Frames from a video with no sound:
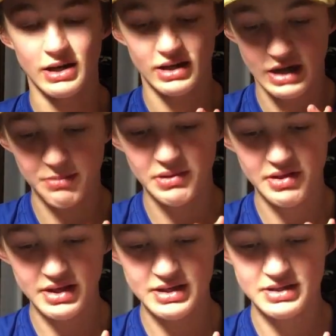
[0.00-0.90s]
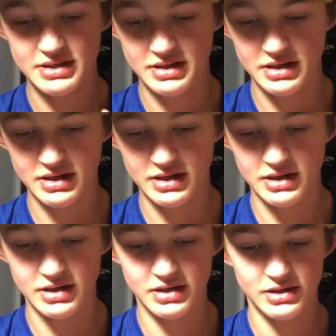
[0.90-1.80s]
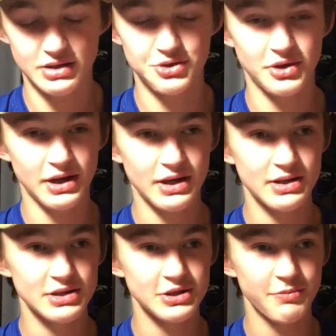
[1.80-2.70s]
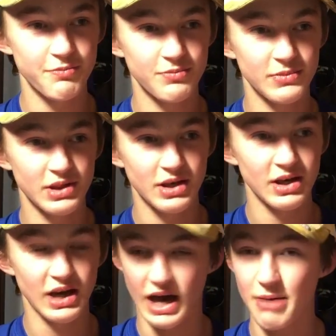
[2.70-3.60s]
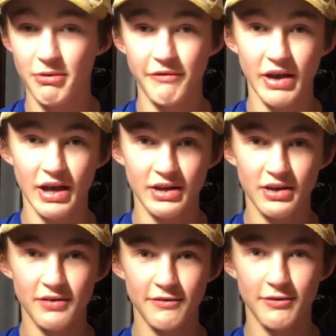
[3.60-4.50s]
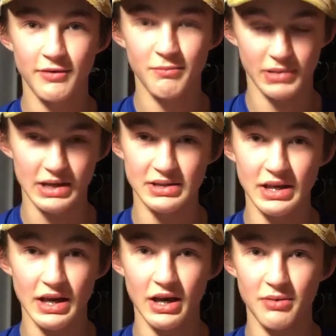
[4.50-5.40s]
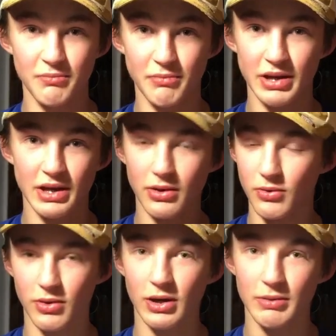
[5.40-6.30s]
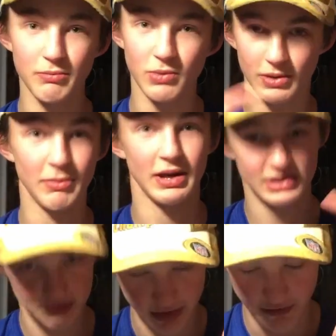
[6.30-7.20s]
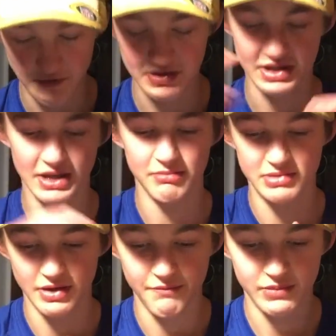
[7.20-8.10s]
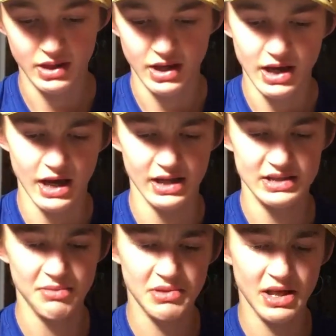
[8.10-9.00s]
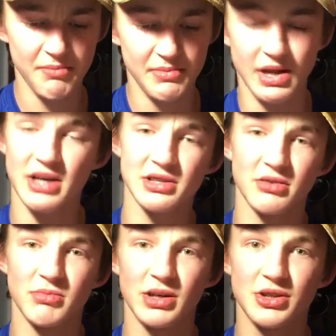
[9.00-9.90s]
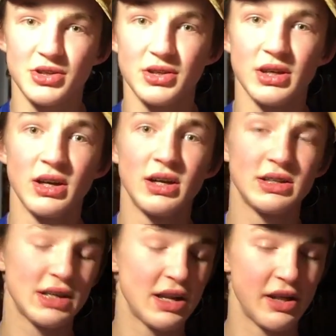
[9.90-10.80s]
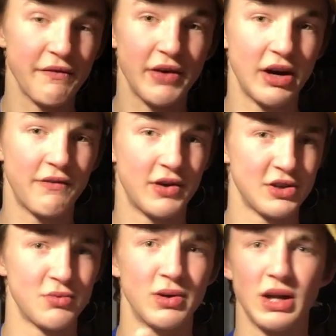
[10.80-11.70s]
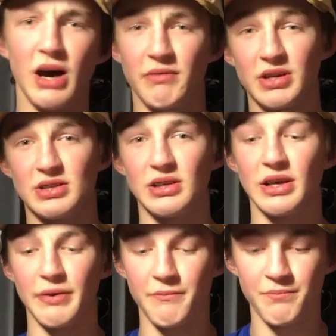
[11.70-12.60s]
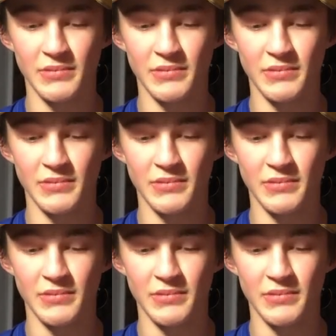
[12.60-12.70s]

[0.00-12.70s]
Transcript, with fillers: A couple of these trades I'm a fan of because they help me or some of my favorite teams, and some of them not so much. Let's get into the very first one, obviously.